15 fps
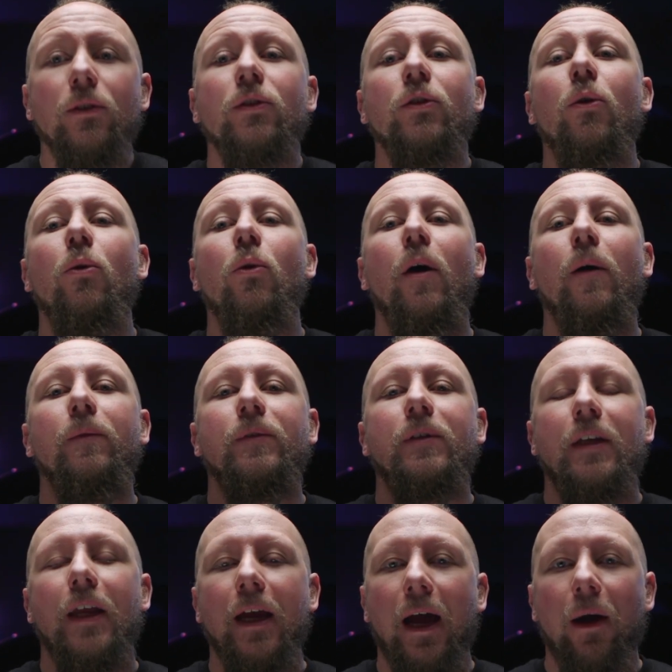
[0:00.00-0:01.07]
So
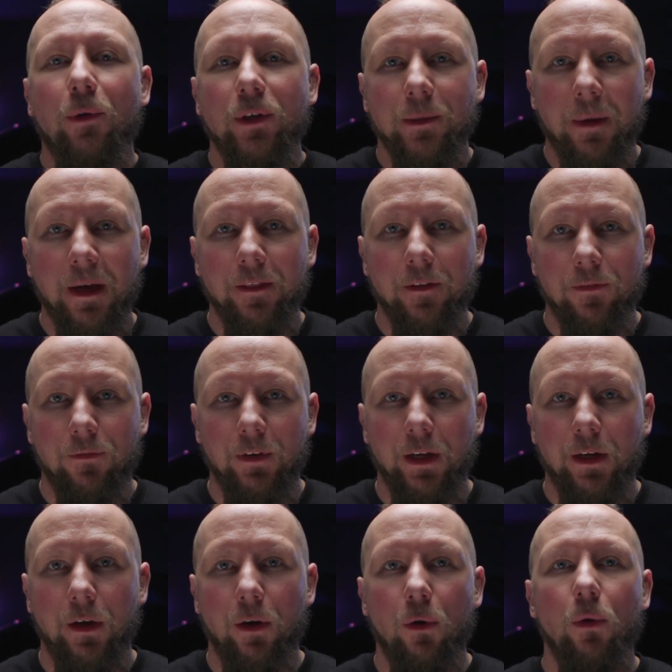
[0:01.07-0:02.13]
today I wanted to make this
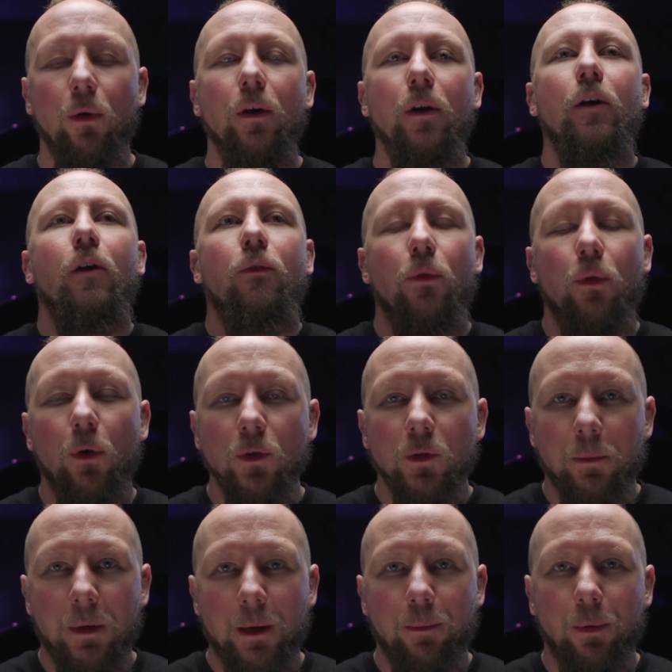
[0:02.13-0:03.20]
video for those
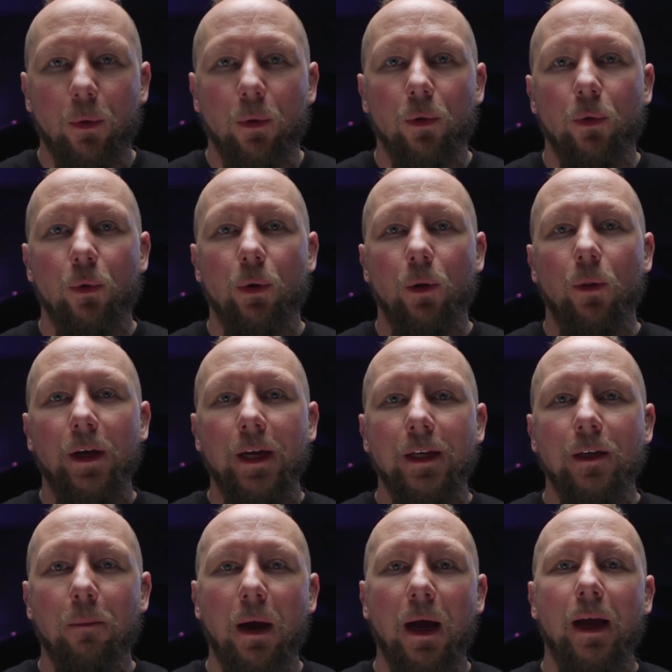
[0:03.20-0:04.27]
people who are looking
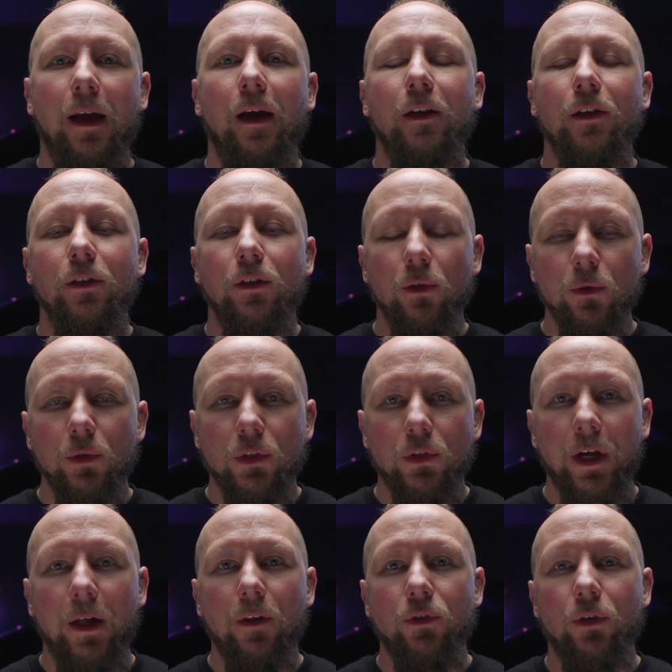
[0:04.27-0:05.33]
to buy a used
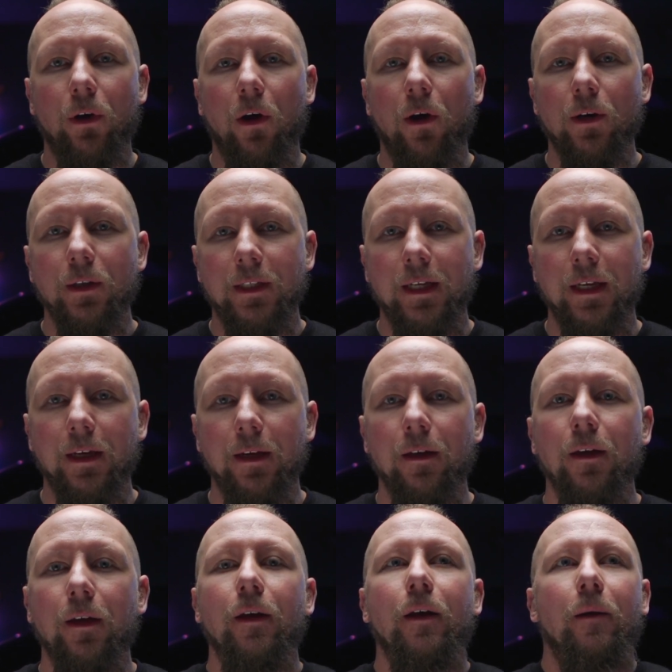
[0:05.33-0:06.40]
Challenger
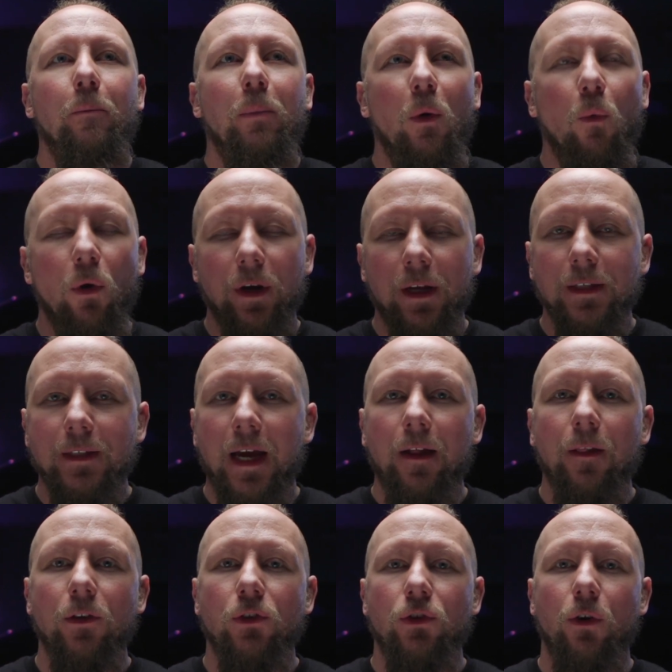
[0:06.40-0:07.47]
RT but weren't
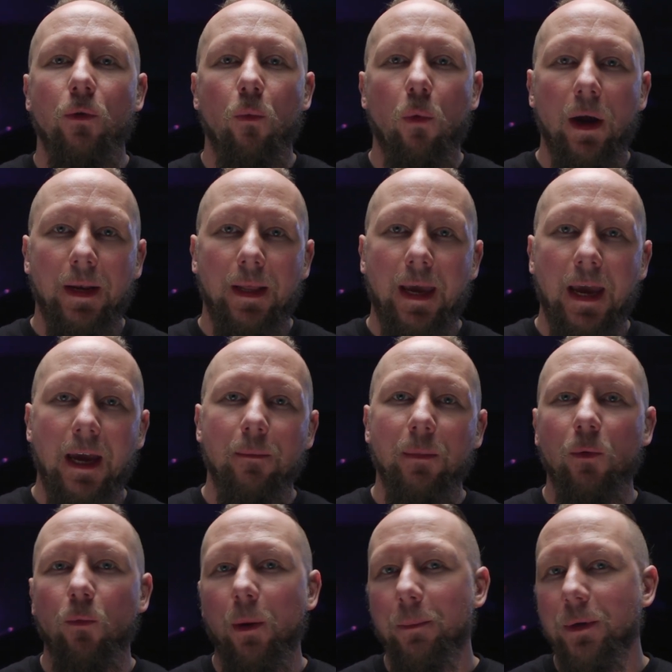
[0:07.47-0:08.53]
exactly sure what came
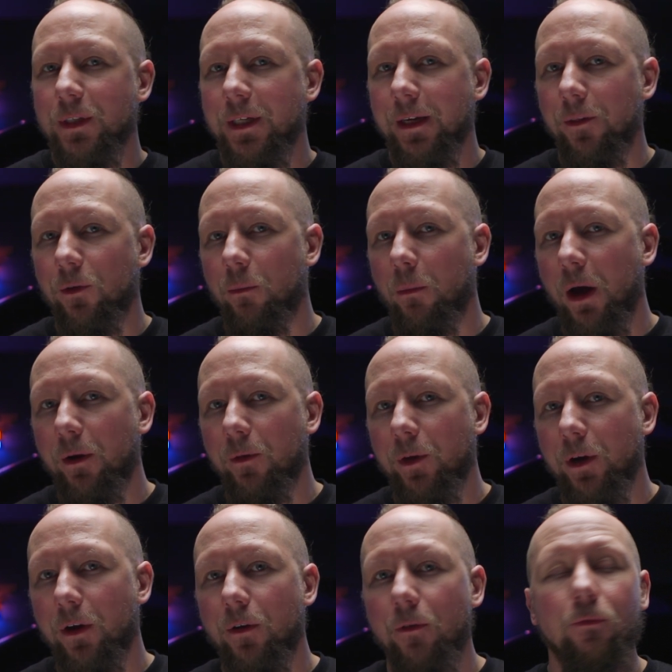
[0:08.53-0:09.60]
in what particular model
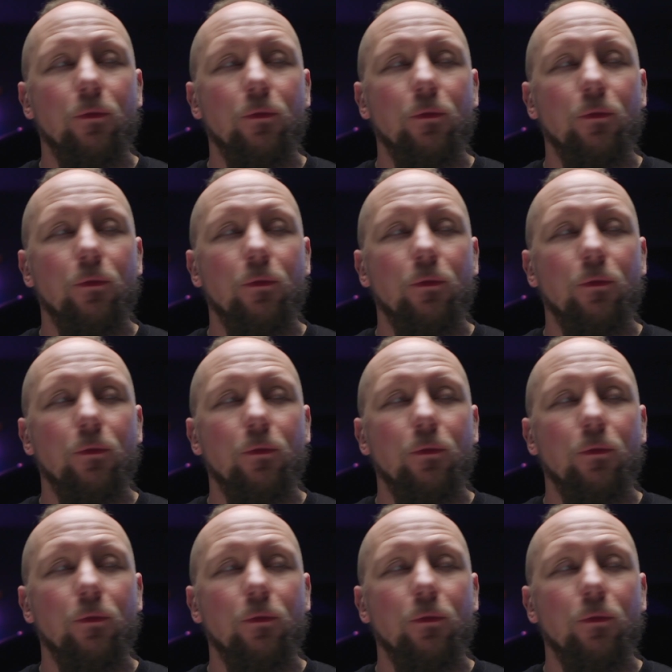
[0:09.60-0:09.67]
year.